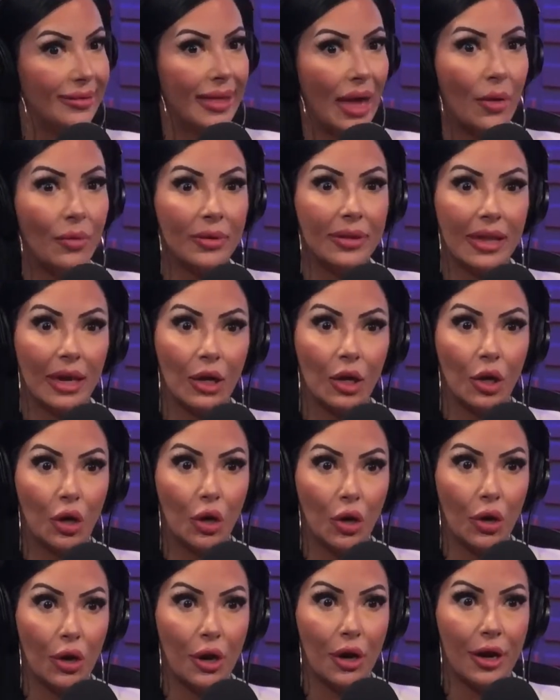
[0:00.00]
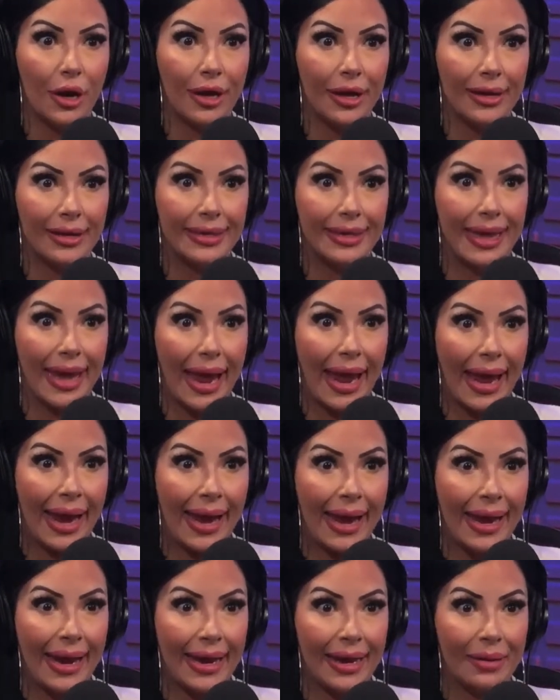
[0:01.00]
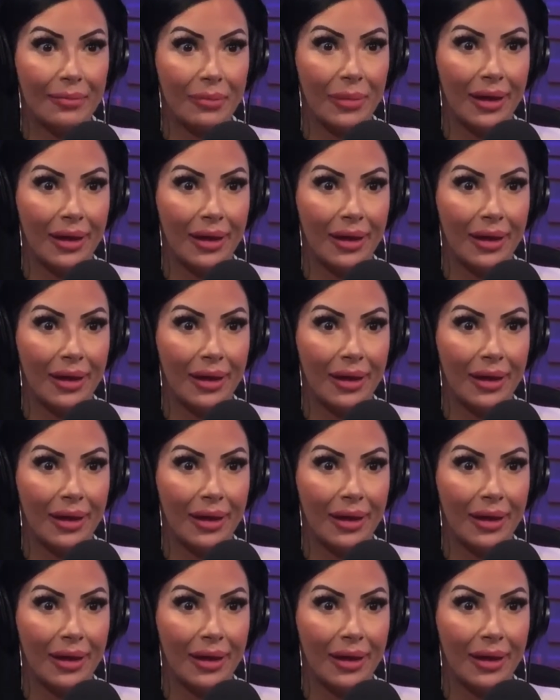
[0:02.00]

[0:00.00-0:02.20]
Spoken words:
That was a good game.